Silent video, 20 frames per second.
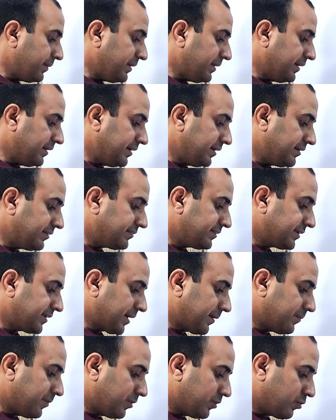Peeling is the
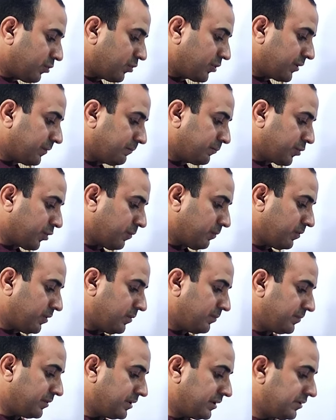tablet coating
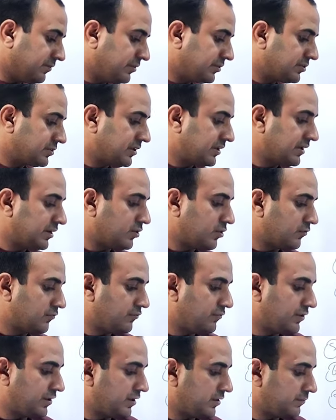problem in which layer
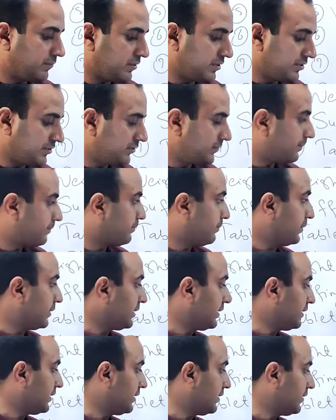of film is
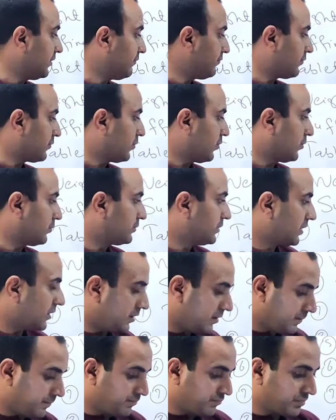peeled from
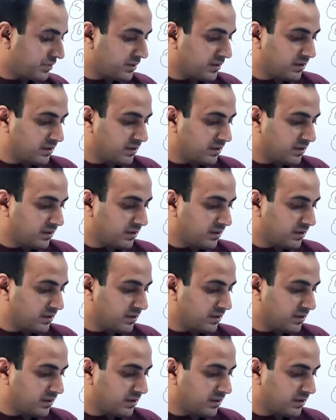the